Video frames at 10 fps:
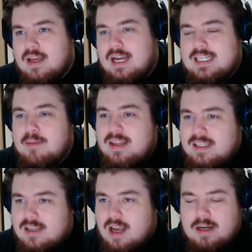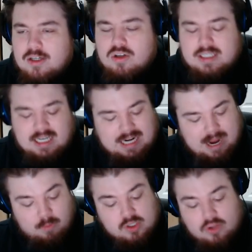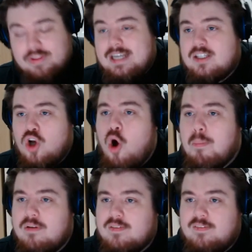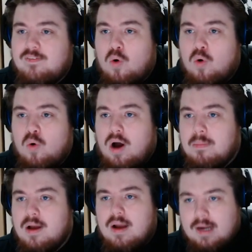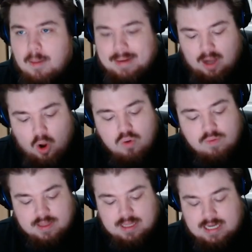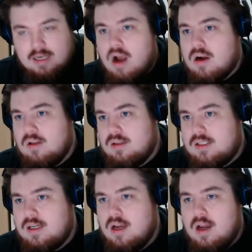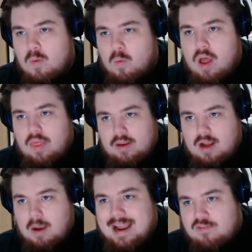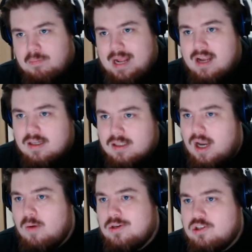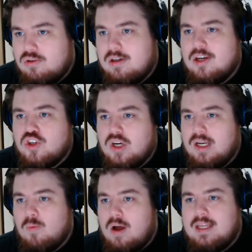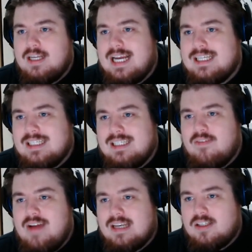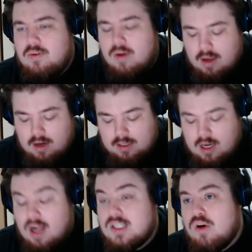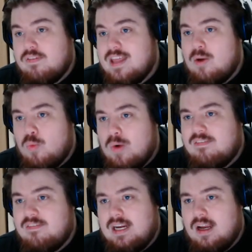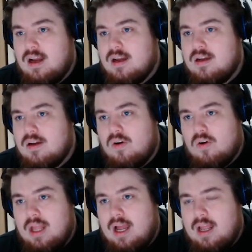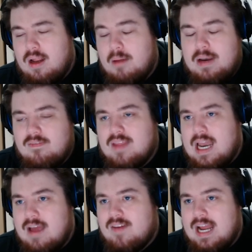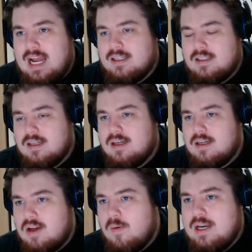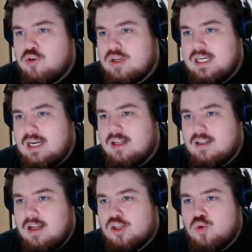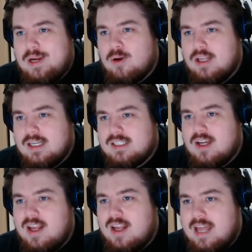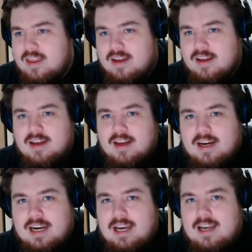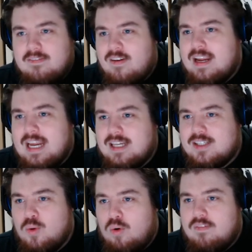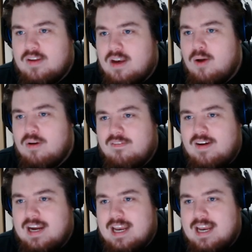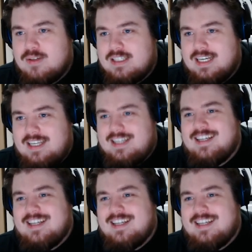Except this time, interestingly, it was on the top of the forearm, coming over the knuckles, rather than coming out from the underside, which is traditionally why the assassins have had to cut off their ring finger on, I believe, their left hand. So, interesting little tweak on the design there that clearly the Vikings thought of and no one fucking else did.